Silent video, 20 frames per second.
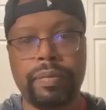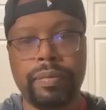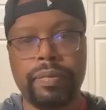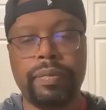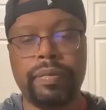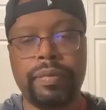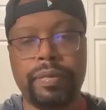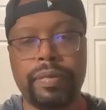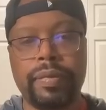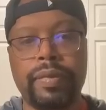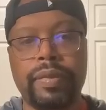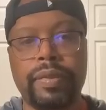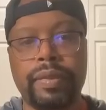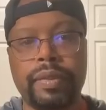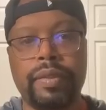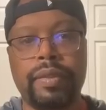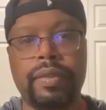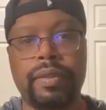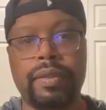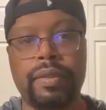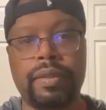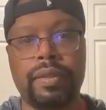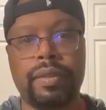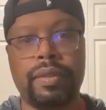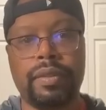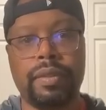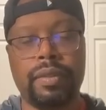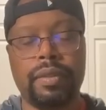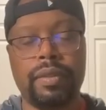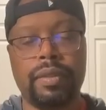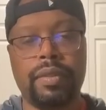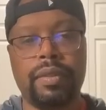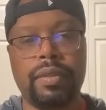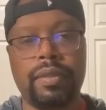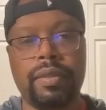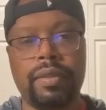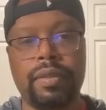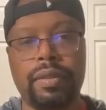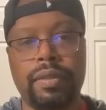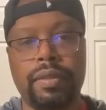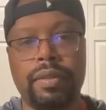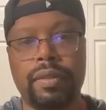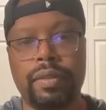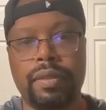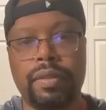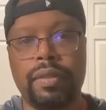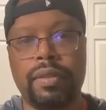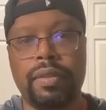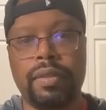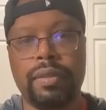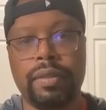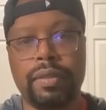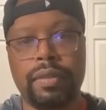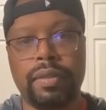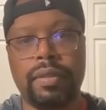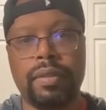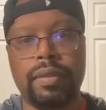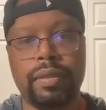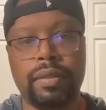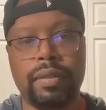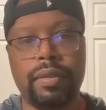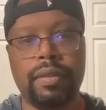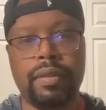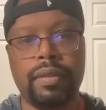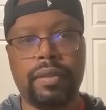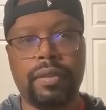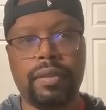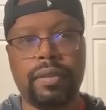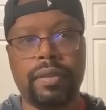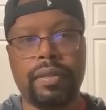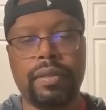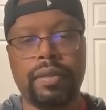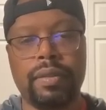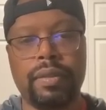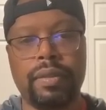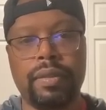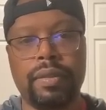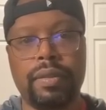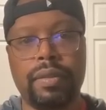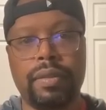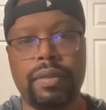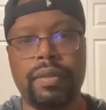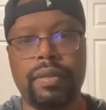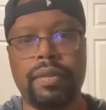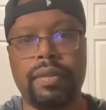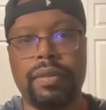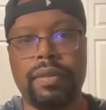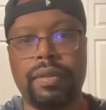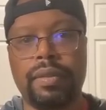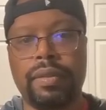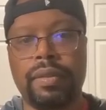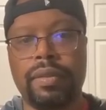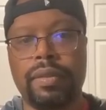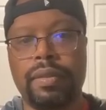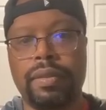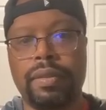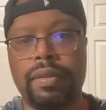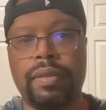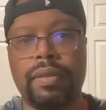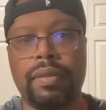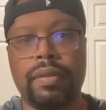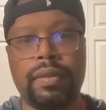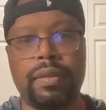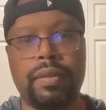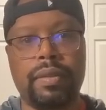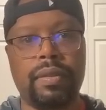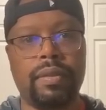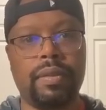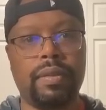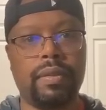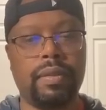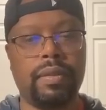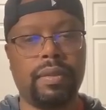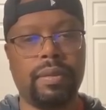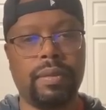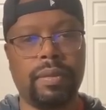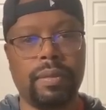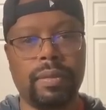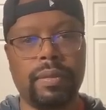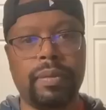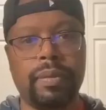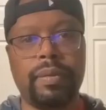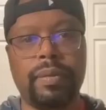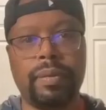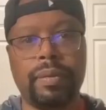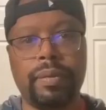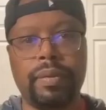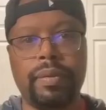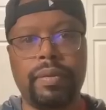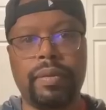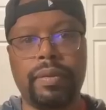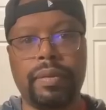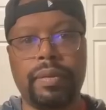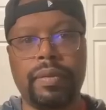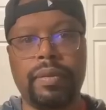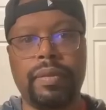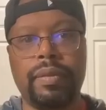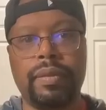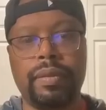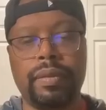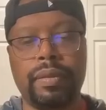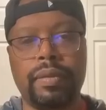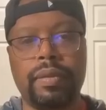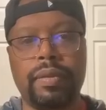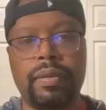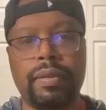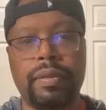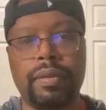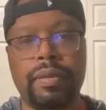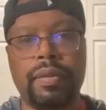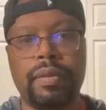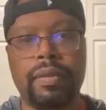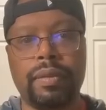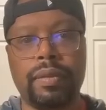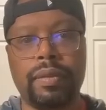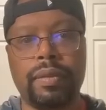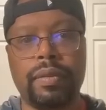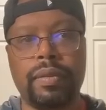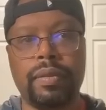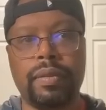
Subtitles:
[no speech]